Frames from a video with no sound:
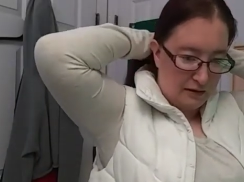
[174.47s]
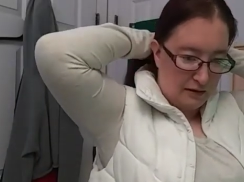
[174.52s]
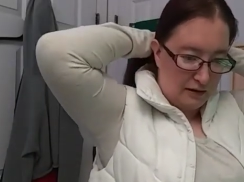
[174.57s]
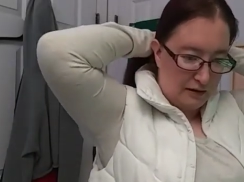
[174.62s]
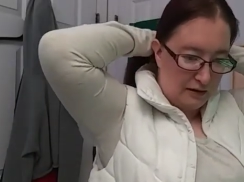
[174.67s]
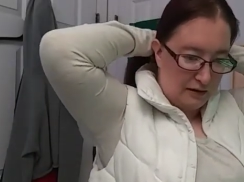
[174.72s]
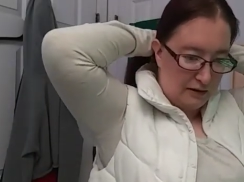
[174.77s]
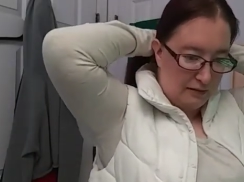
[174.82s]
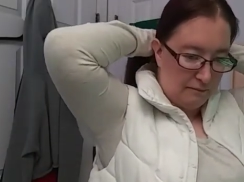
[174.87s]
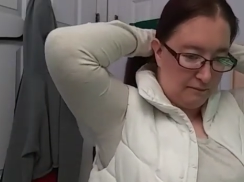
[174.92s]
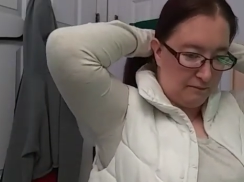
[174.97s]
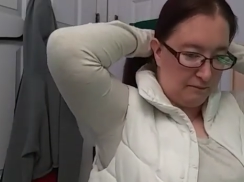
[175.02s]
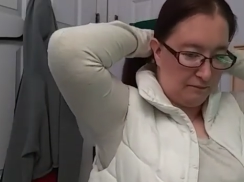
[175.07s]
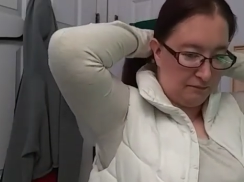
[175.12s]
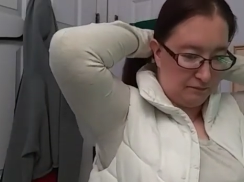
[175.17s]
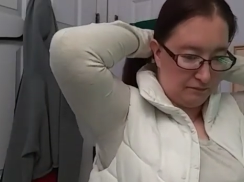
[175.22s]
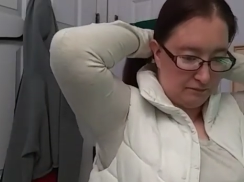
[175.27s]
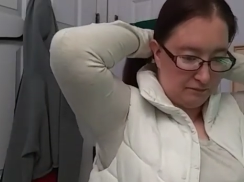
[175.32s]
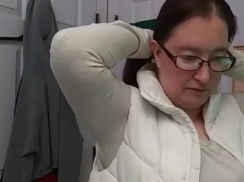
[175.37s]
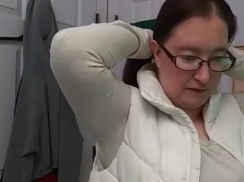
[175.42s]
Um,
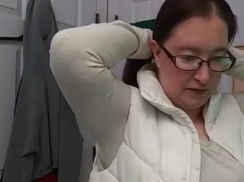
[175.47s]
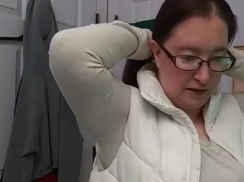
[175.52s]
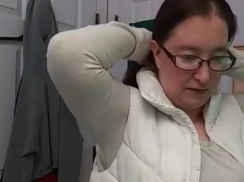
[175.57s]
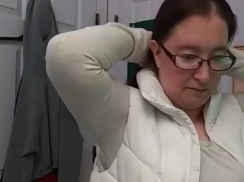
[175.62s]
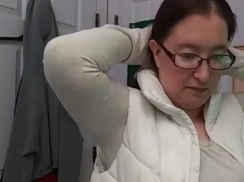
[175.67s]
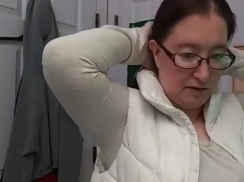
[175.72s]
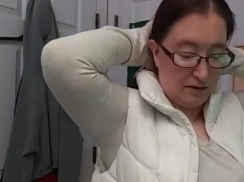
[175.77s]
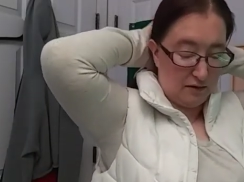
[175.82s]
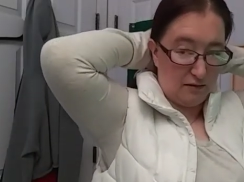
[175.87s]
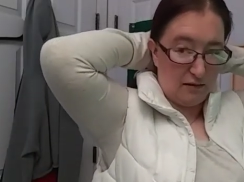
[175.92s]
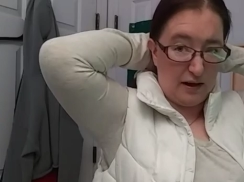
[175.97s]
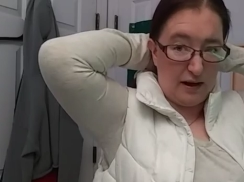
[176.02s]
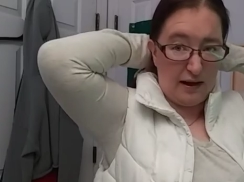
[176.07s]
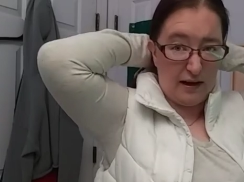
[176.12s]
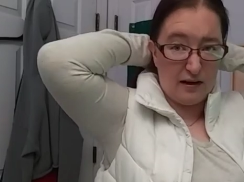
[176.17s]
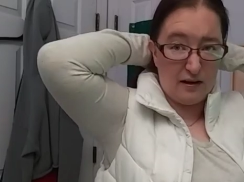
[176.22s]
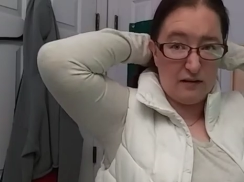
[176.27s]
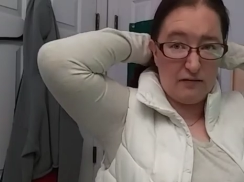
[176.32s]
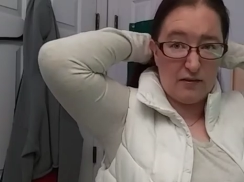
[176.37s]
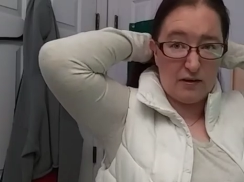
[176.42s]
I mean, you
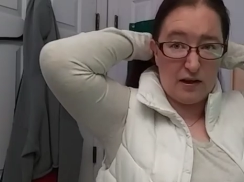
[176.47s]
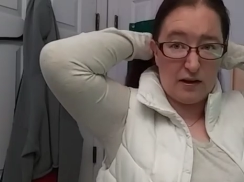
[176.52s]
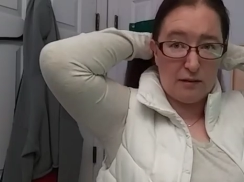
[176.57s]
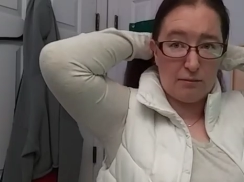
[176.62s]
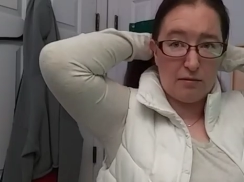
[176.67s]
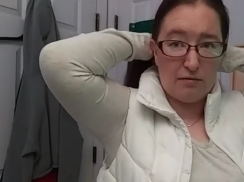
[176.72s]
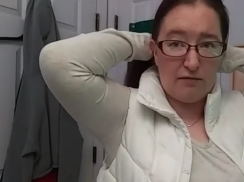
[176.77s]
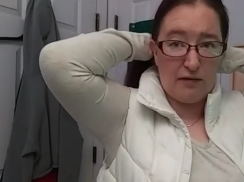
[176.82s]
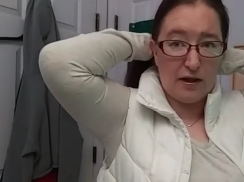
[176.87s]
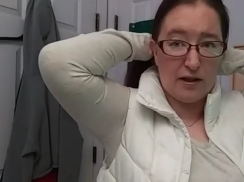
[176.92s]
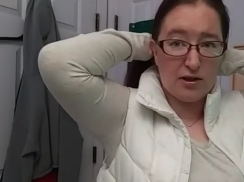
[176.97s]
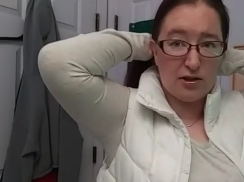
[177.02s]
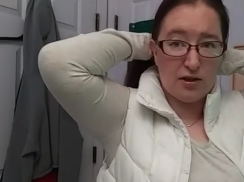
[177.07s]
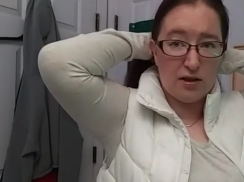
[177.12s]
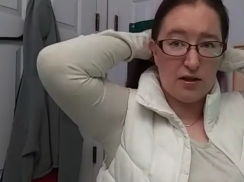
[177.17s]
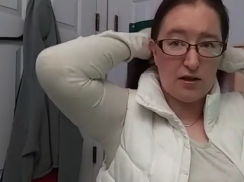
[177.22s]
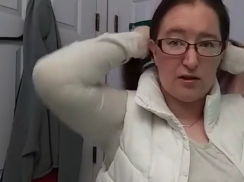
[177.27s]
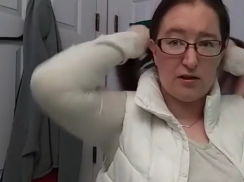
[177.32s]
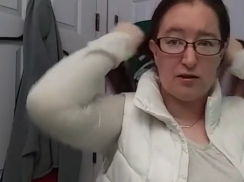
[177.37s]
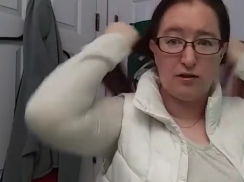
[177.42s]
can if you're like a
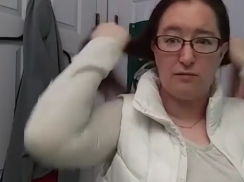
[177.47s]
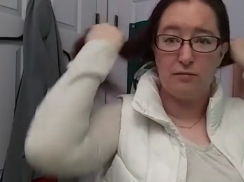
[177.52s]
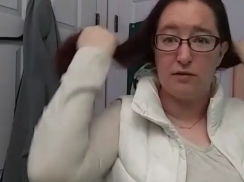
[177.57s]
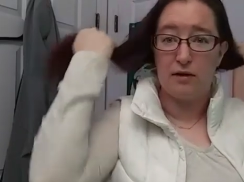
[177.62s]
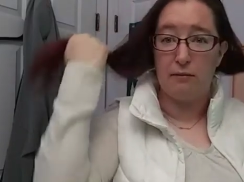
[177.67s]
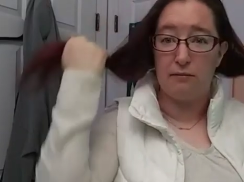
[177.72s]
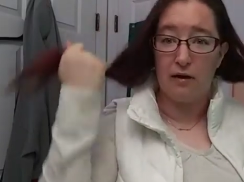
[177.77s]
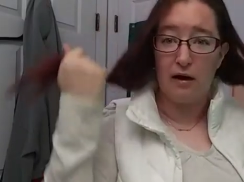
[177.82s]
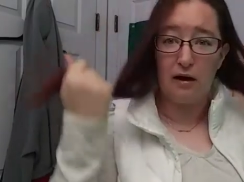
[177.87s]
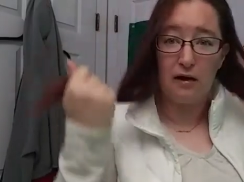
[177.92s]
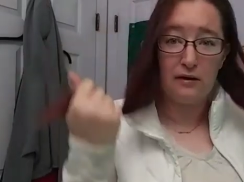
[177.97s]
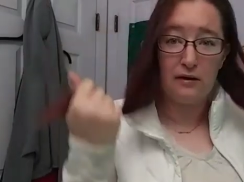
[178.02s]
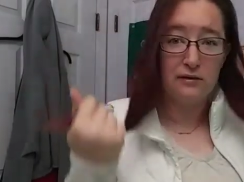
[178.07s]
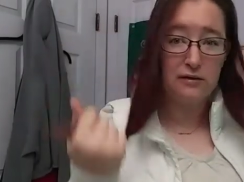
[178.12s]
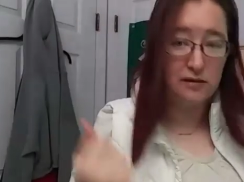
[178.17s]
perfectionist, but I'm not.